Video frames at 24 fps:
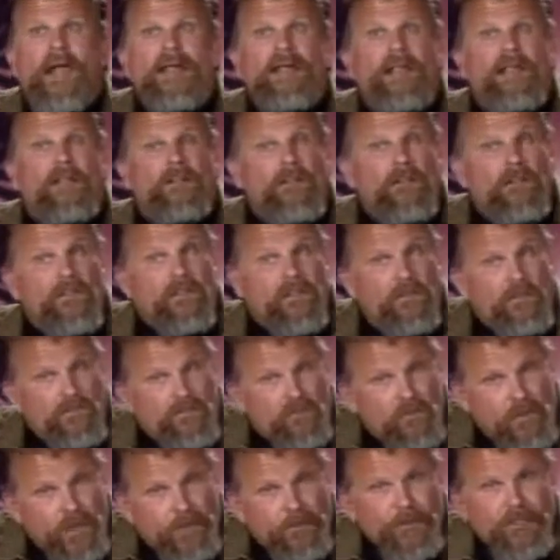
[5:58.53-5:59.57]
wait, the
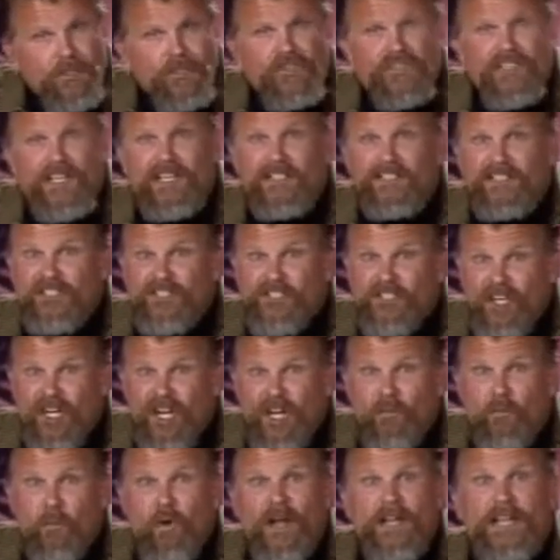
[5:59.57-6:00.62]
scripture says in
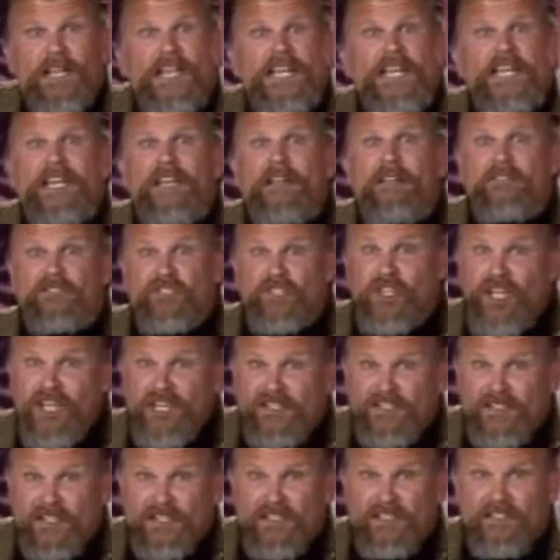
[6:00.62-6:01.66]
John 1, he
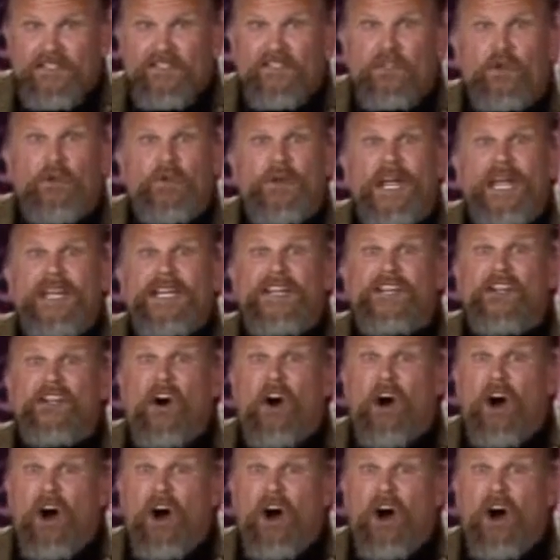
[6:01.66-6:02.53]
Jesus created